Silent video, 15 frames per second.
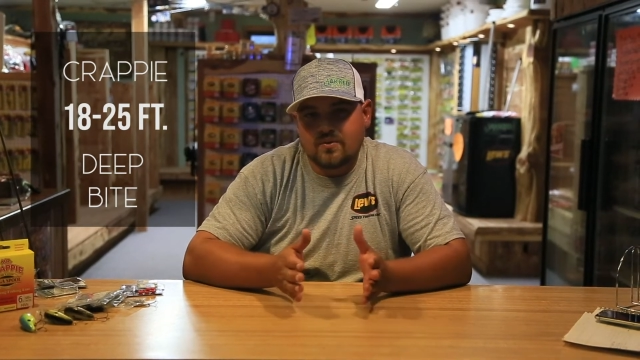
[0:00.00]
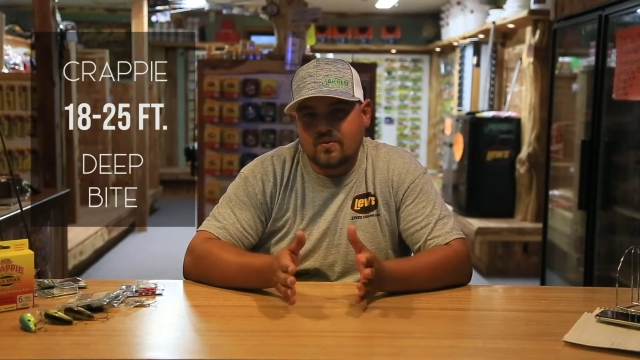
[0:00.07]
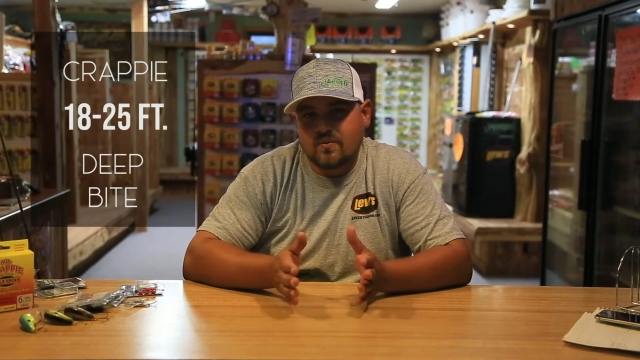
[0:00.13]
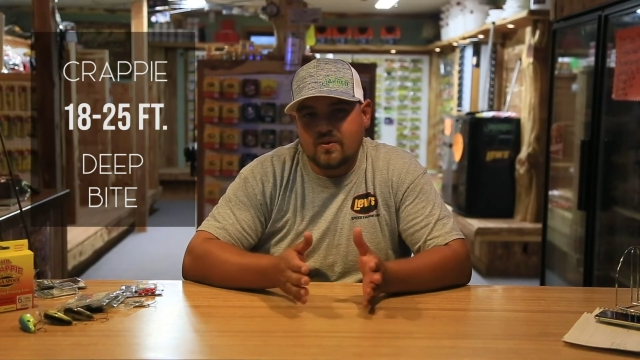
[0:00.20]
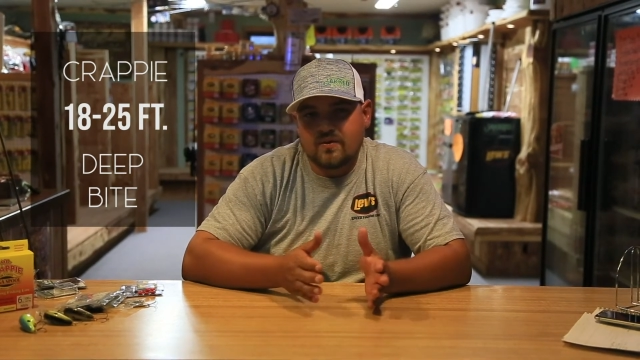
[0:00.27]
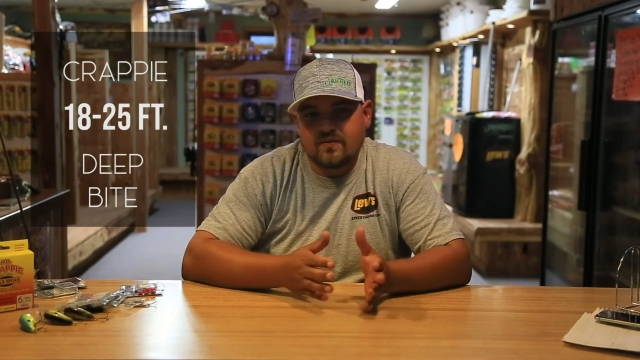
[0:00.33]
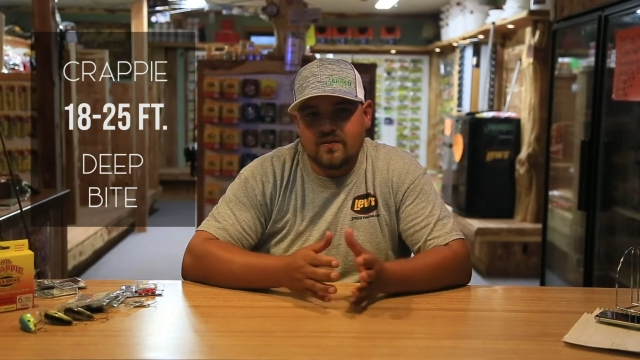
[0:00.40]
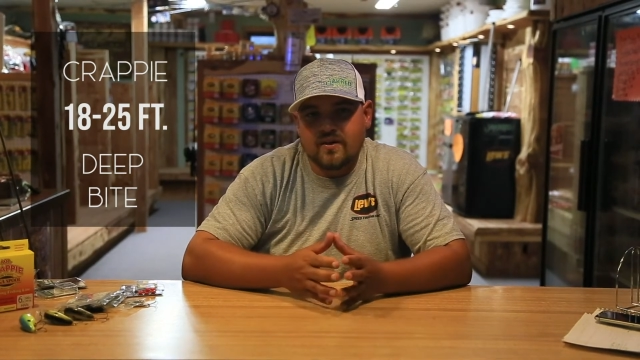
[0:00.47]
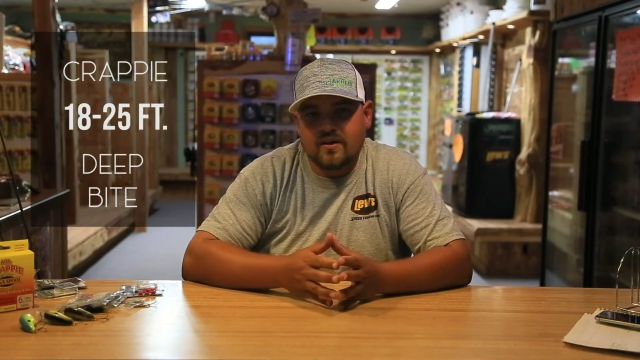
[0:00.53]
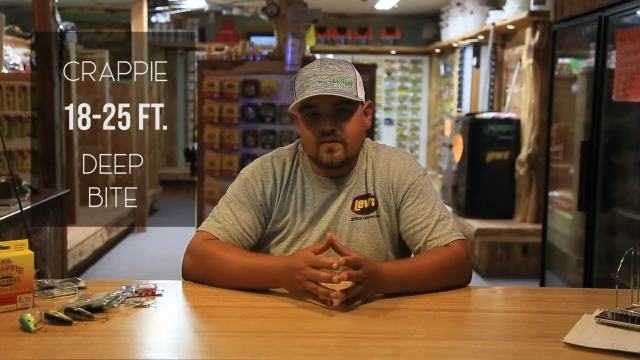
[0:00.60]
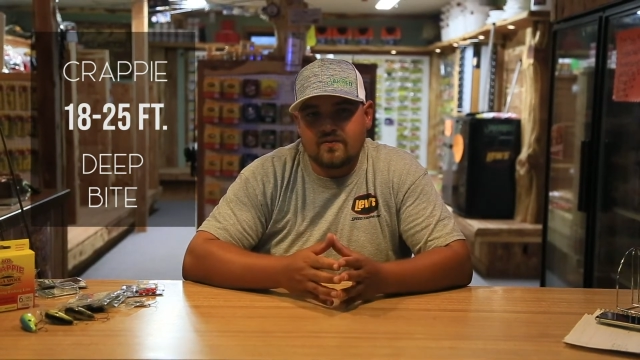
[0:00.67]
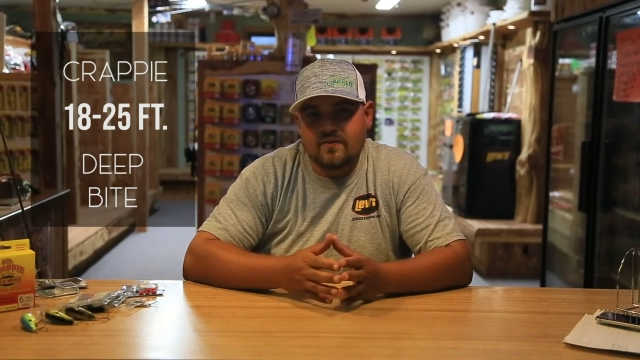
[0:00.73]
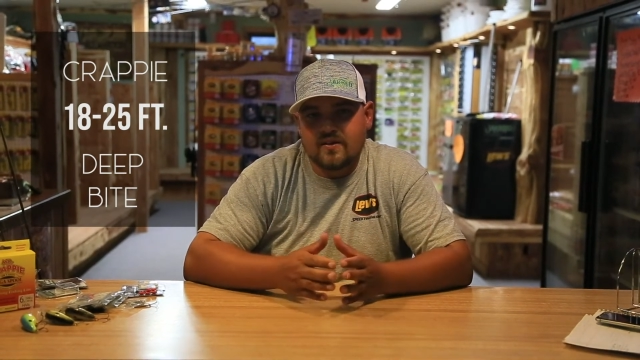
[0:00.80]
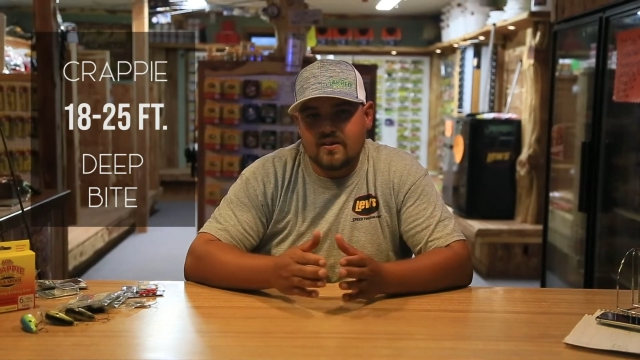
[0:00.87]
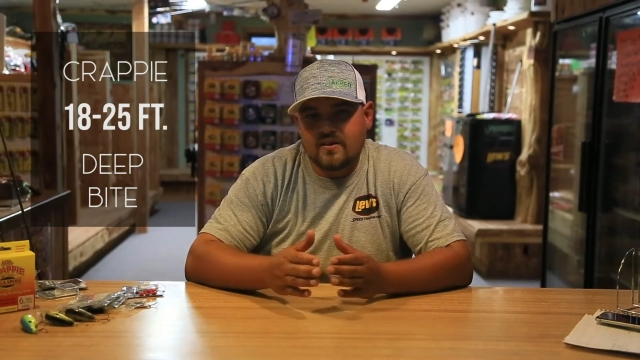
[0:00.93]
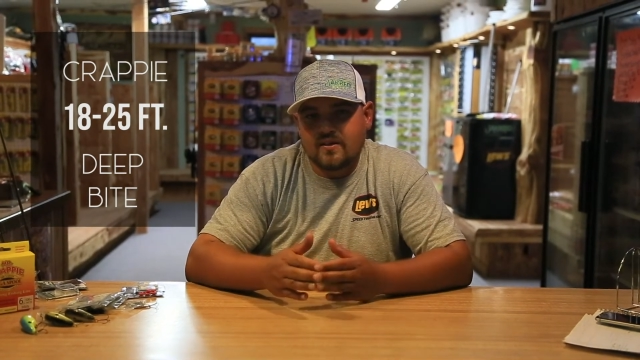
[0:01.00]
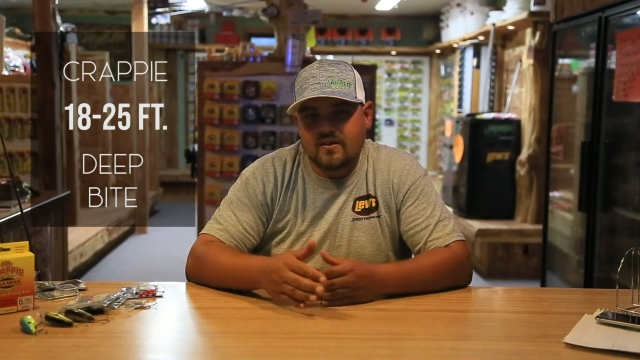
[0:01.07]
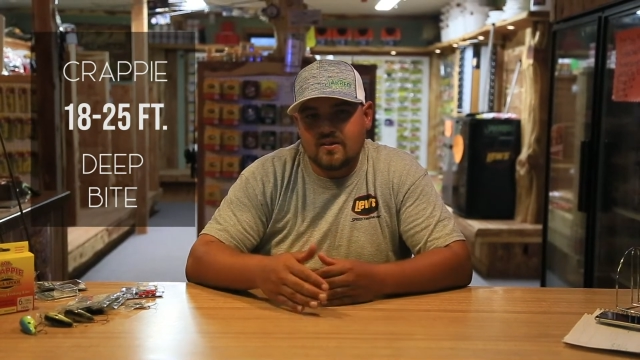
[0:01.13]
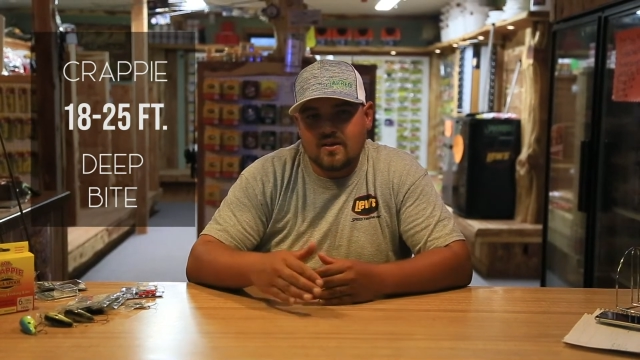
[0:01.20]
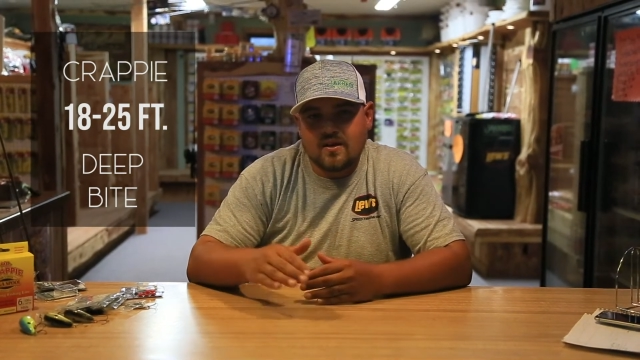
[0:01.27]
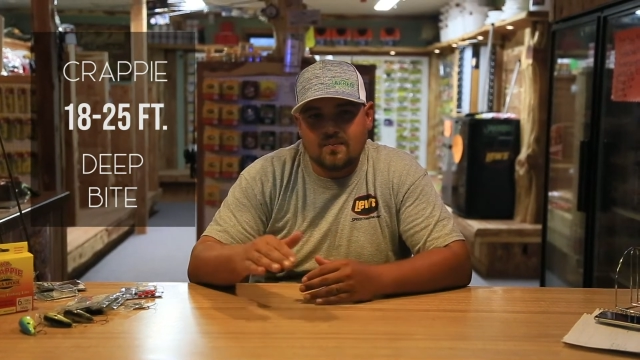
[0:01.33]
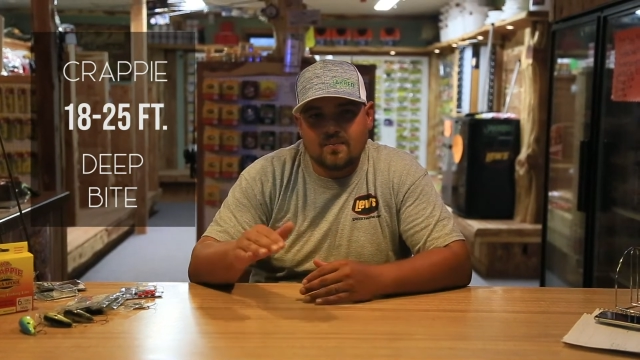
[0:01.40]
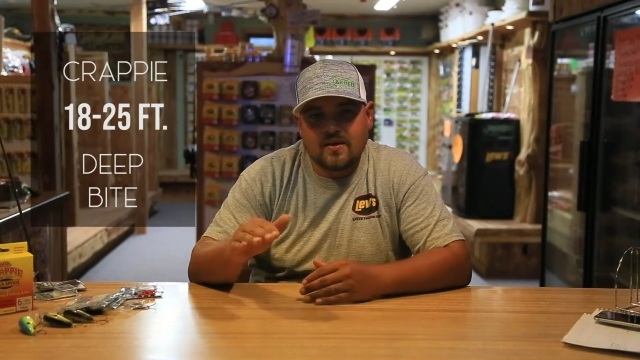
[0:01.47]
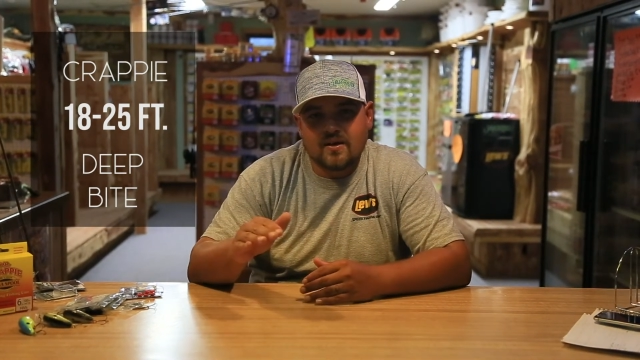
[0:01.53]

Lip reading: 25 feet, that top